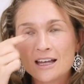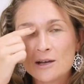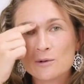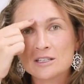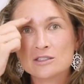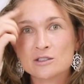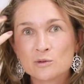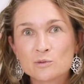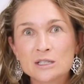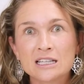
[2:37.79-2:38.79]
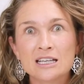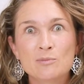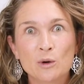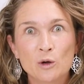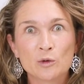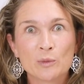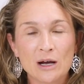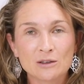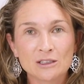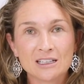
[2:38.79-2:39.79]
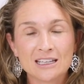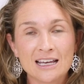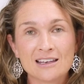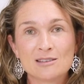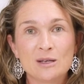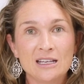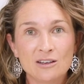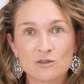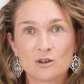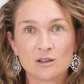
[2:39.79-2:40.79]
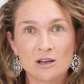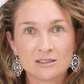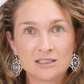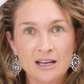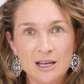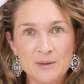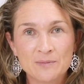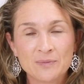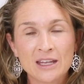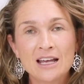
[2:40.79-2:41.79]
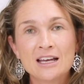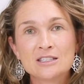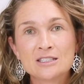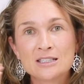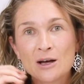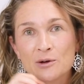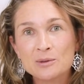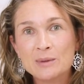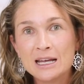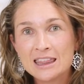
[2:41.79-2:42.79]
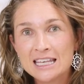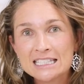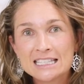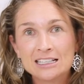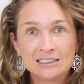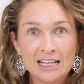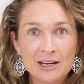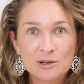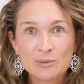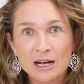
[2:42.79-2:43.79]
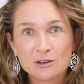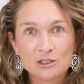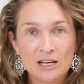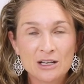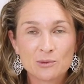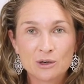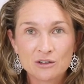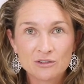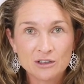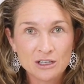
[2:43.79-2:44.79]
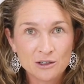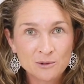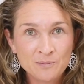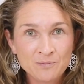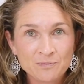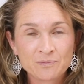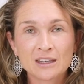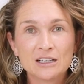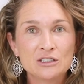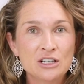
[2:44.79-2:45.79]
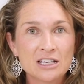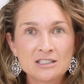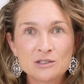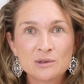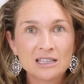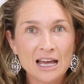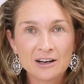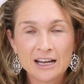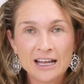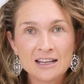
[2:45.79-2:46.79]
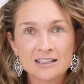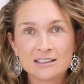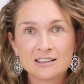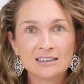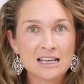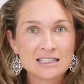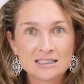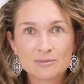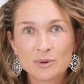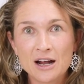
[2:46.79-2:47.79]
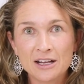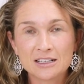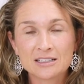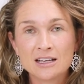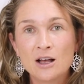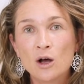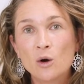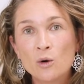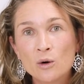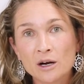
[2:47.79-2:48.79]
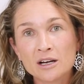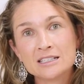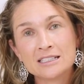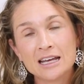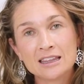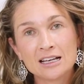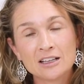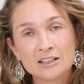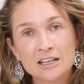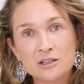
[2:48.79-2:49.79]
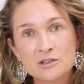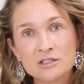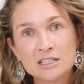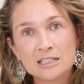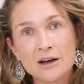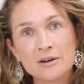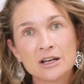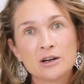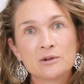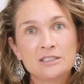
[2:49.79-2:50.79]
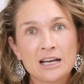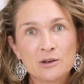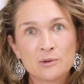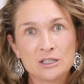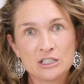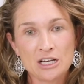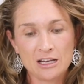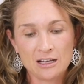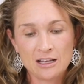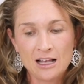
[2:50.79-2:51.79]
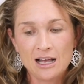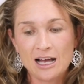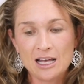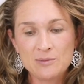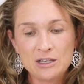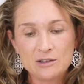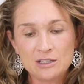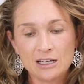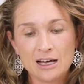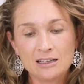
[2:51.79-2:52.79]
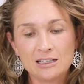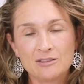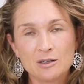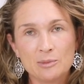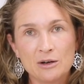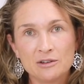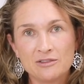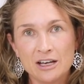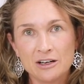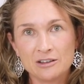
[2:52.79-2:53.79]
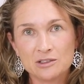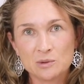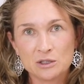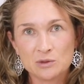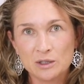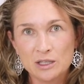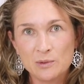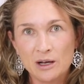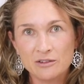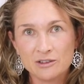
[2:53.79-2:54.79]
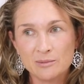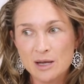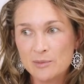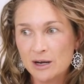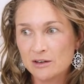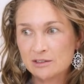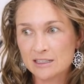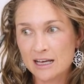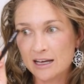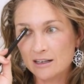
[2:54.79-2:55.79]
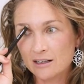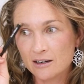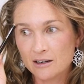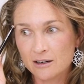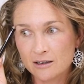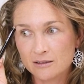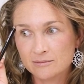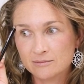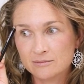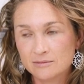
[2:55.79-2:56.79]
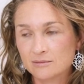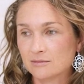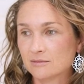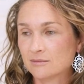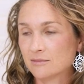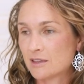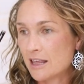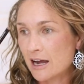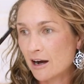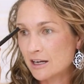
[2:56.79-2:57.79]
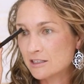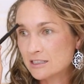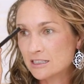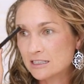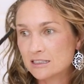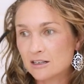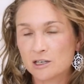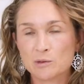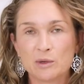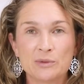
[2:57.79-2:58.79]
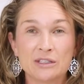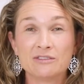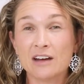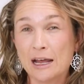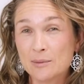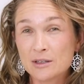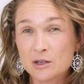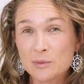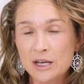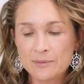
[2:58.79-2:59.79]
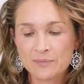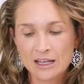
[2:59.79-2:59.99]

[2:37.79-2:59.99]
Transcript: It was the really bold brow look, and that has been in for a long time. So to make this lighter brow trend work for you, just do a lighter hand, less product. Or take the color that you're using down and go down one shade. I'm using I Love Our Brow Definer. This works really well for my brows that are there. I just need to darken them up and define them a little bit.